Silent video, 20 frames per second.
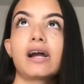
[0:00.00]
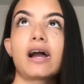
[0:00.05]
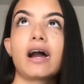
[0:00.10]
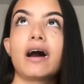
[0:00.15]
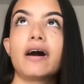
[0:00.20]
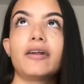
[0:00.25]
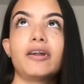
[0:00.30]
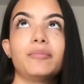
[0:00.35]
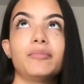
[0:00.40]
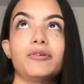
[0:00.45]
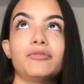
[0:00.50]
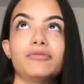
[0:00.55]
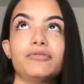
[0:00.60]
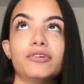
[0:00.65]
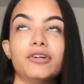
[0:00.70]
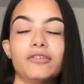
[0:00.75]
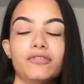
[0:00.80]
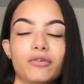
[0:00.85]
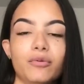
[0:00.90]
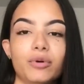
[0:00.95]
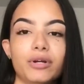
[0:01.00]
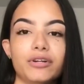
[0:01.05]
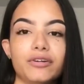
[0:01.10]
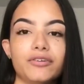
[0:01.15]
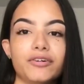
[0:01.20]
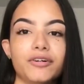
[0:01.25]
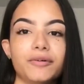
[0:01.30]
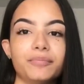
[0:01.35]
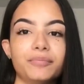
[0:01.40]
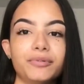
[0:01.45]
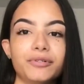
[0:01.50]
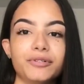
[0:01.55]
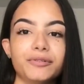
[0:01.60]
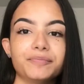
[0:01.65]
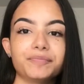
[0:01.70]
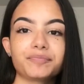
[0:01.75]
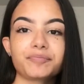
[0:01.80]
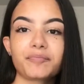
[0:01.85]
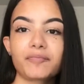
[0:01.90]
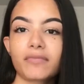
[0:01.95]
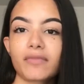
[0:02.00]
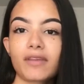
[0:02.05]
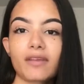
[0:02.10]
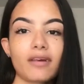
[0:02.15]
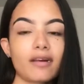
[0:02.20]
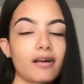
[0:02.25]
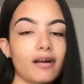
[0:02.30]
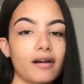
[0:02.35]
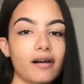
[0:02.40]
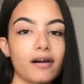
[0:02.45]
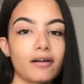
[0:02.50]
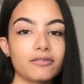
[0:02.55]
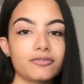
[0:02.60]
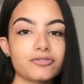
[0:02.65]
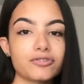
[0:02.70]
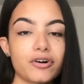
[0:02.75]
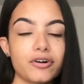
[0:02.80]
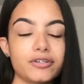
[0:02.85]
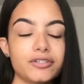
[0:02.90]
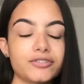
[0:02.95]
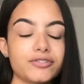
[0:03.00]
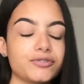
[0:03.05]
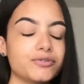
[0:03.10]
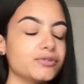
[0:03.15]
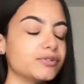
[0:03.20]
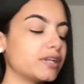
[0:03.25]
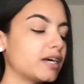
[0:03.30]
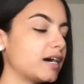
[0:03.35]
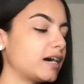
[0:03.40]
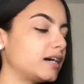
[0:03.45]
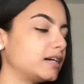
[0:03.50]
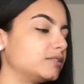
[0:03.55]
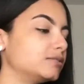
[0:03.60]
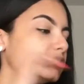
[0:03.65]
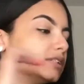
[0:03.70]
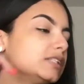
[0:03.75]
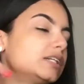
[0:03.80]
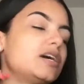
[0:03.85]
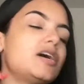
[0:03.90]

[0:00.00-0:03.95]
and I'm in front of a window, but I'll try and sort that out.